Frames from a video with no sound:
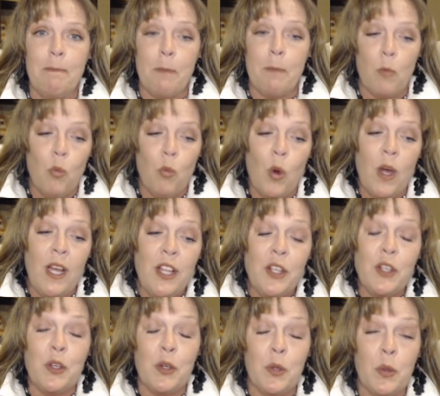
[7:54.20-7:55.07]
what
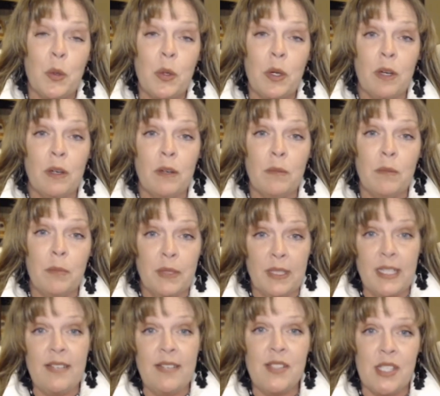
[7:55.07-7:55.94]
your
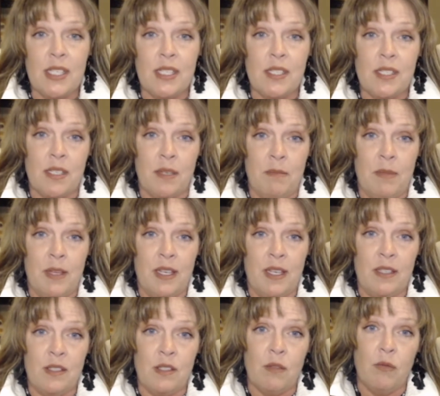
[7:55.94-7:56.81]
belief system
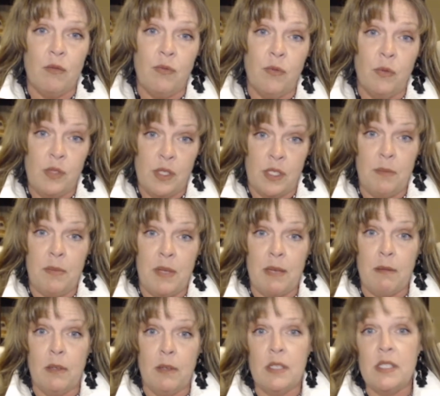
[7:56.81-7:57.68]
is to be
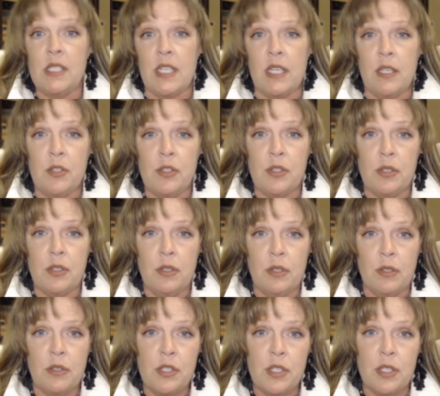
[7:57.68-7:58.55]
able to teach
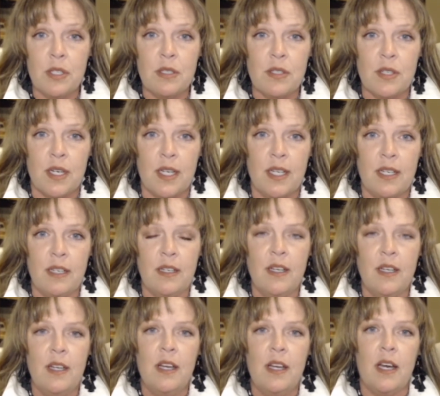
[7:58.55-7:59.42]
your children,
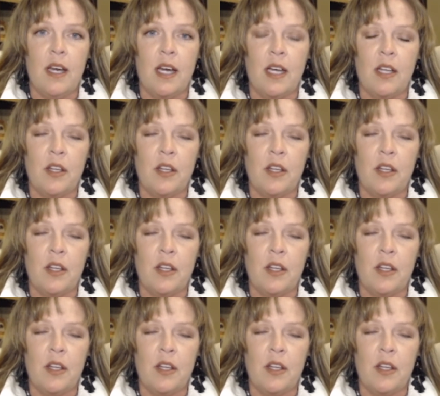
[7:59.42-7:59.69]
your